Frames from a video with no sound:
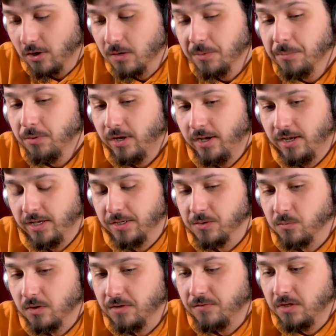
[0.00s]
Urban planning is
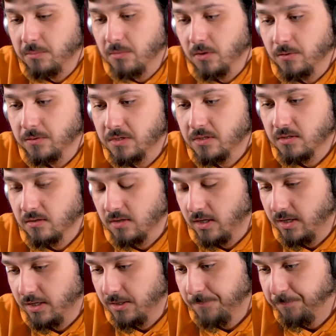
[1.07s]
one of the most like